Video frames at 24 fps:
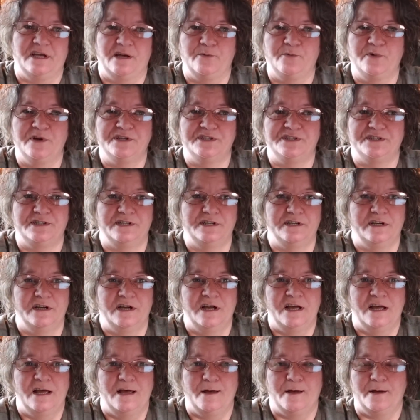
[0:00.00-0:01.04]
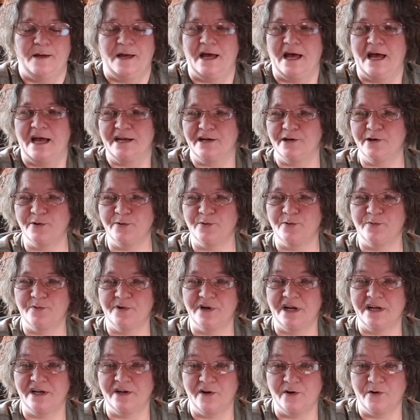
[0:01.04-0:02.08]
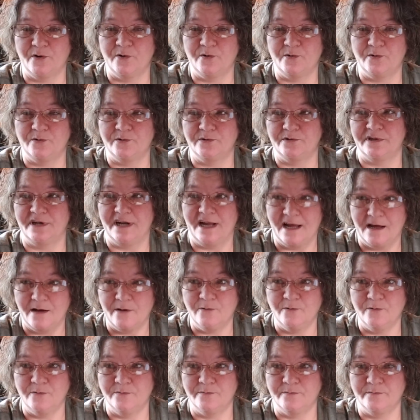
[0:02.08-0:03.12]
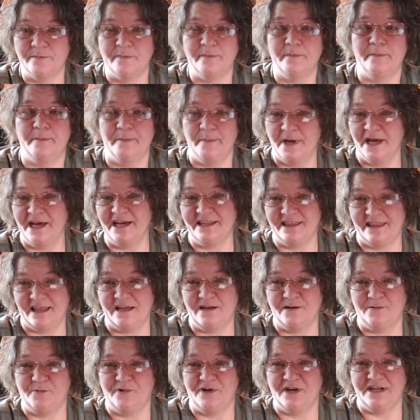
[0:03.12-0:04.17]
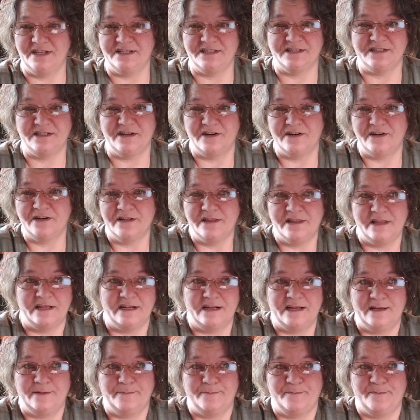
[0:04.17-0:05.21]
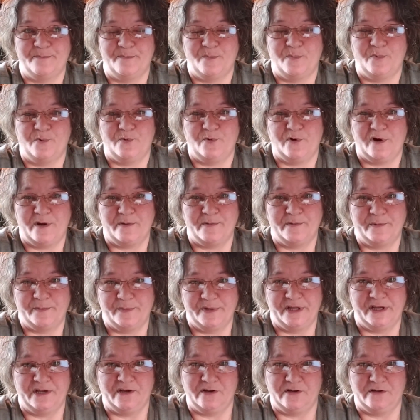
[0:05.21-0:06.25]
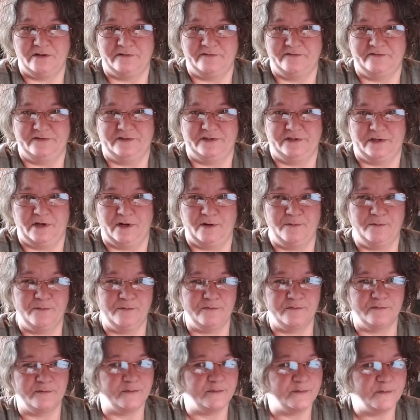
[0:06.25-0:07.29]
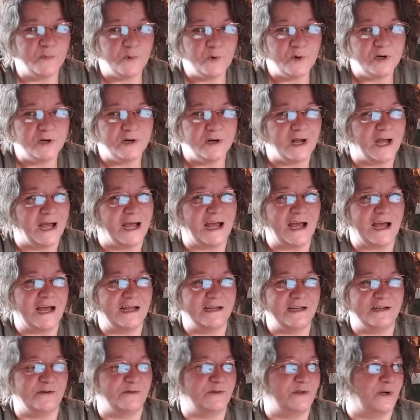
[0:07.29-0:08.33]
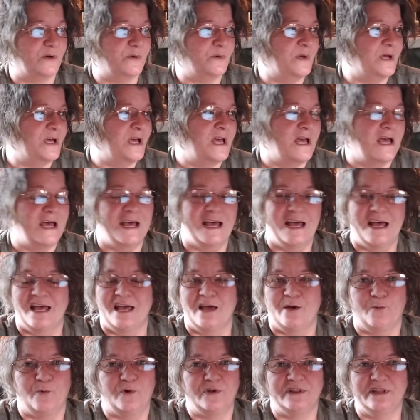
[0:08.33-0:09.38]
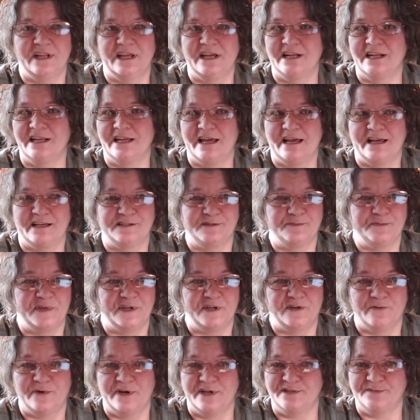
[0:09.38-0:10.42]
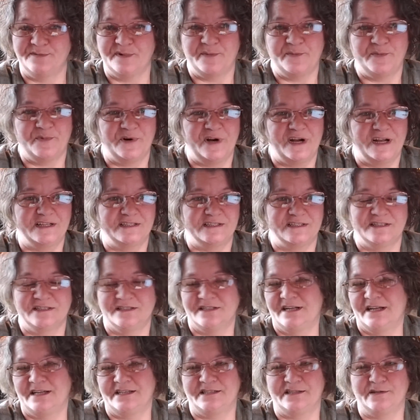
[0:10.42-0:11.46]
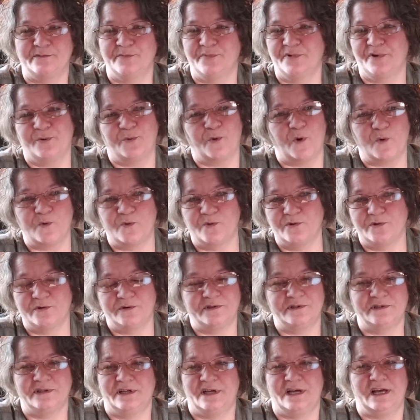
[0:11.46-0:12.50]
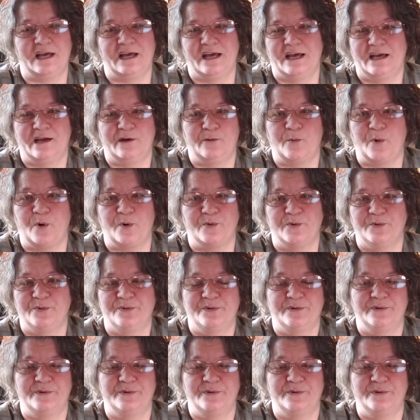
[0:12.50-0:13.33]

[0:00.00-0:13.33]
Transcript: I wish I knew what I know now. Back then when I started, then I probably could have done more. I don't know. One lady asked me to raise my prices, and I simply won't. I won't.